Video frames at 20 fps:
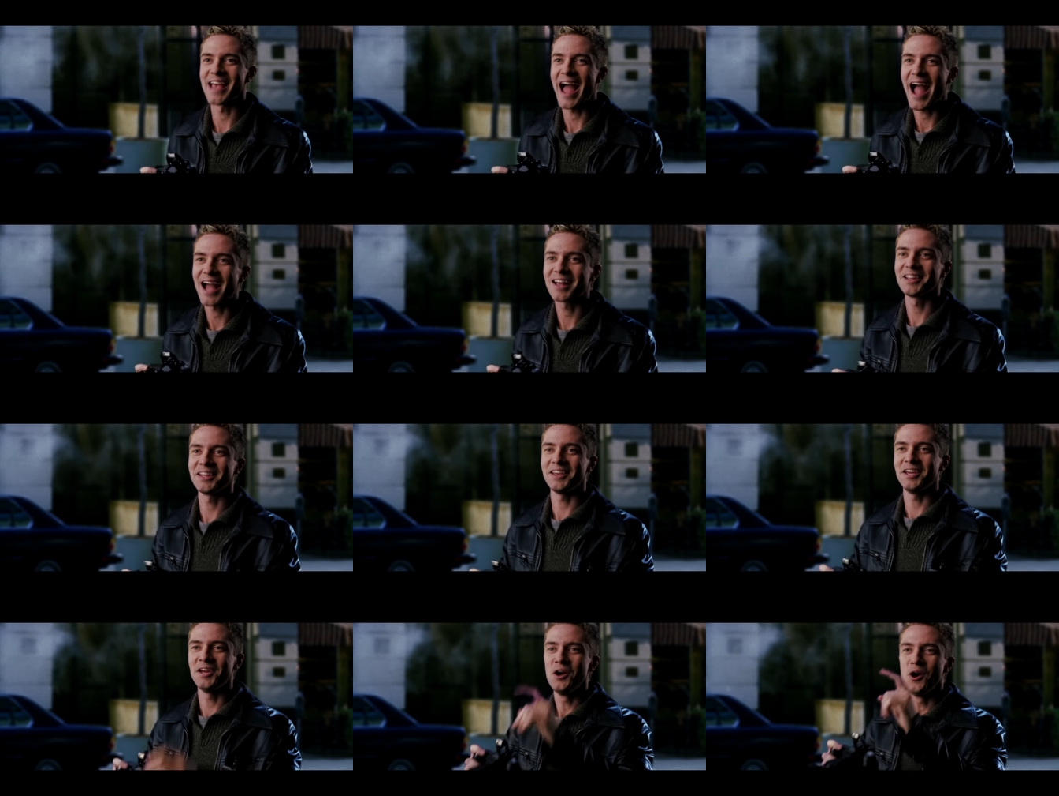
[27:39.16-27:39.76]

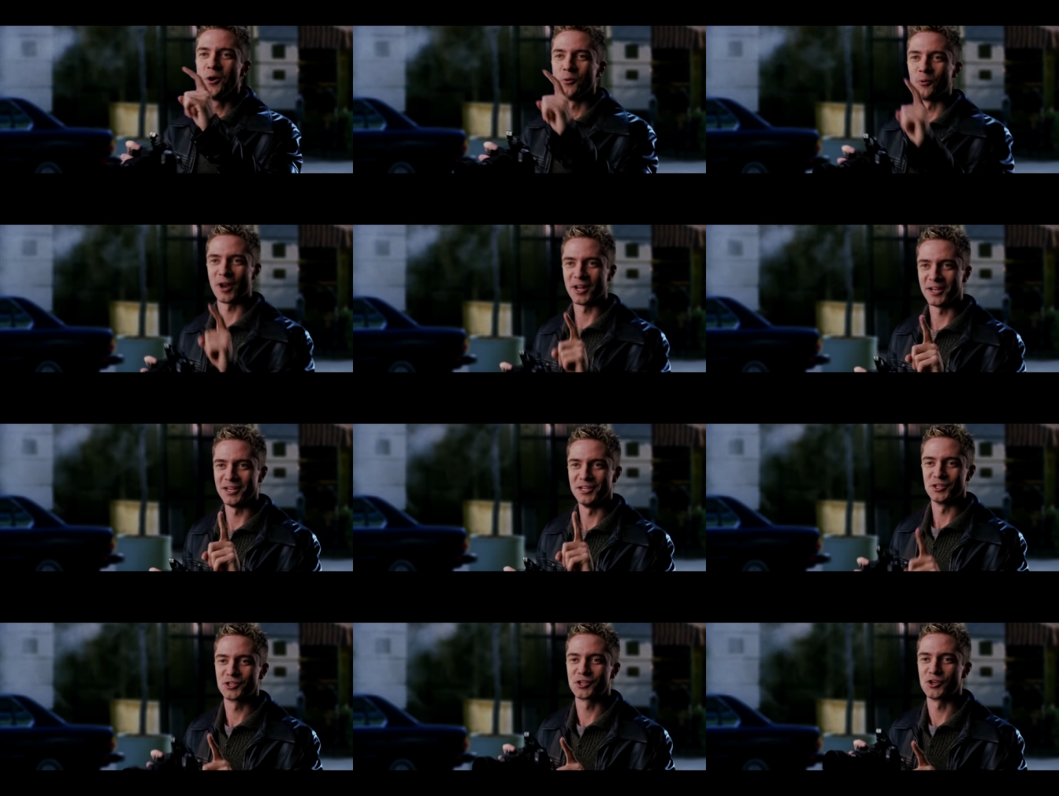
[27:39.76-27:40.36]
love
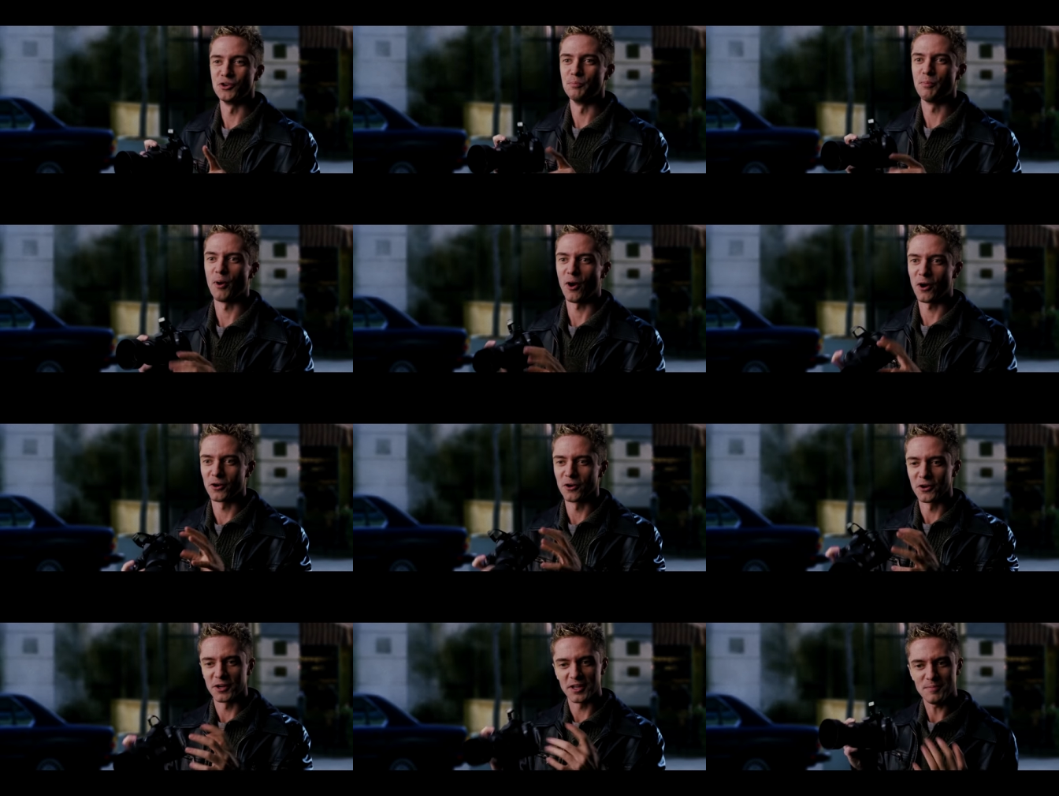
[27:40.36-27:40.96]
everything about Eddie
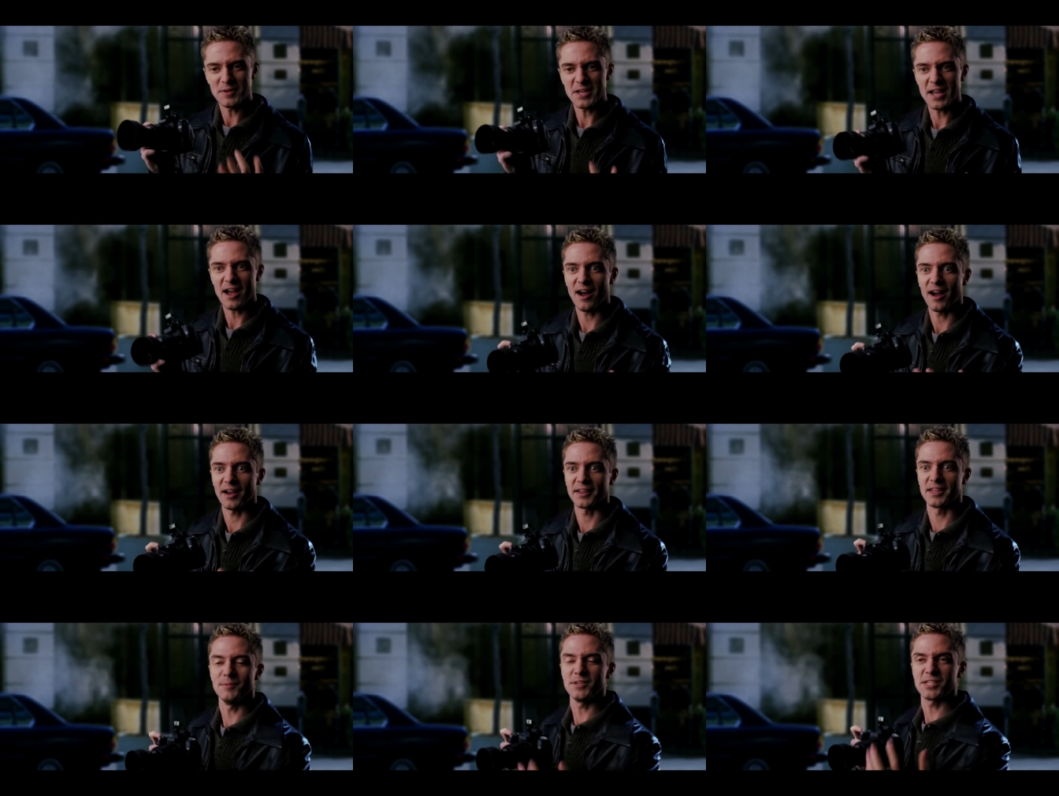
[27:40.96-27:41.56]
in this movie.
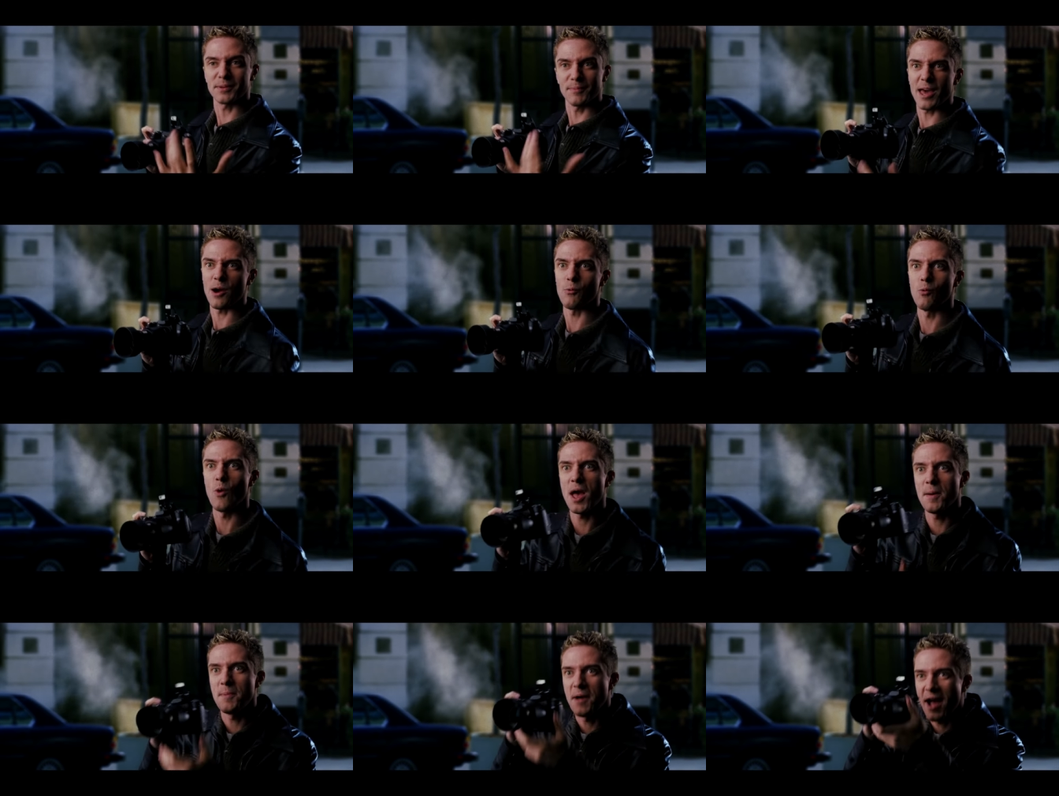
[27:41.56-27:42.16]
I love Topher